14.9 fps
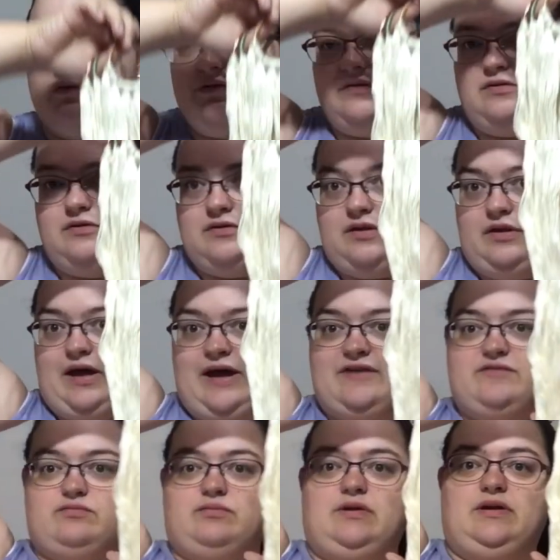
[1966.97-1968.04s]
Oh, the light's
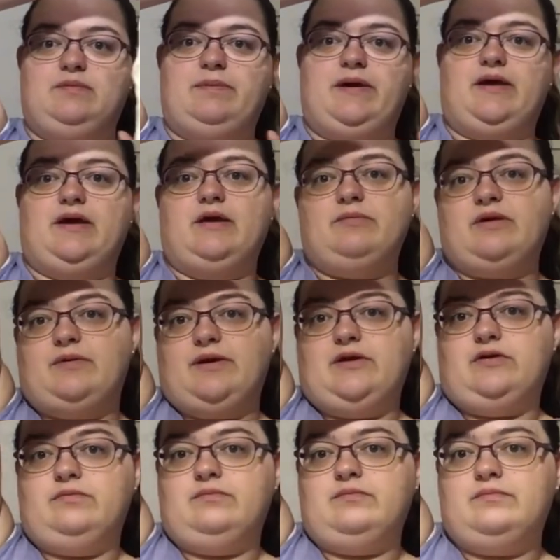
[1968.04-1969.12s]
really picking up. There we go.
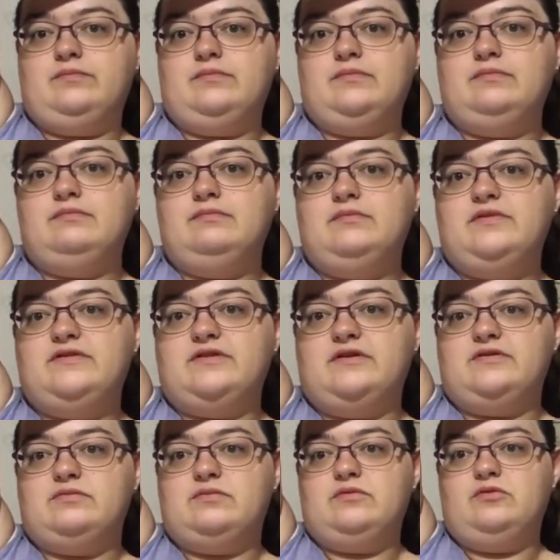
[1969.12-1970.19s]
So it's
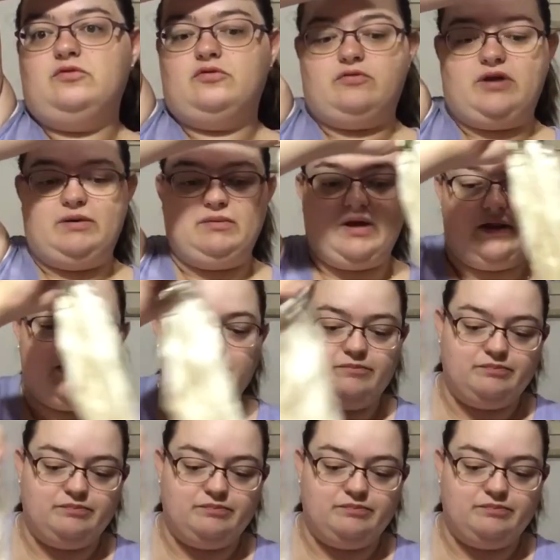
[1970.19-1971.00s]
all cream colour.